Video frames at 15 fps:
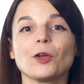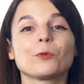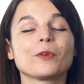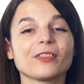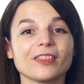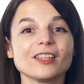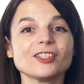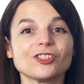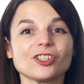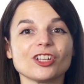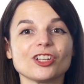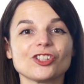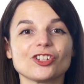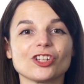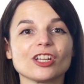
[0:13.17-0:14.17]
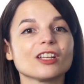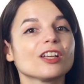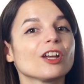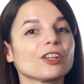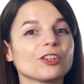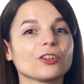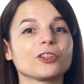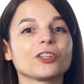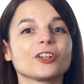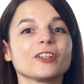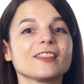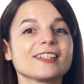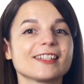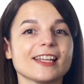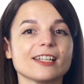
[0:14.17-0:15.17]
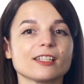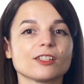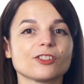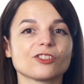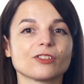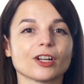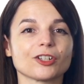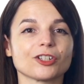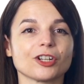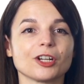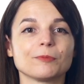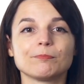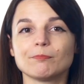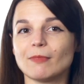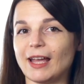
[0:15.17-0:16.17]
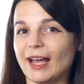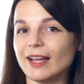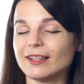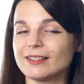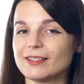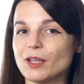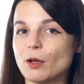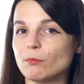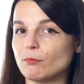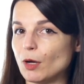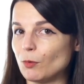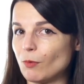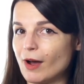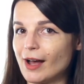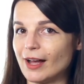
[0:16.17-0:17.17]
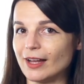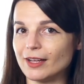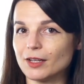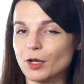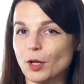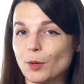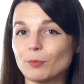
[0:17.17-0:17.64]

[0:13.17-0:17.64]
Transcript: With this cheat sheet, you'll learn the sentence structure X but Y,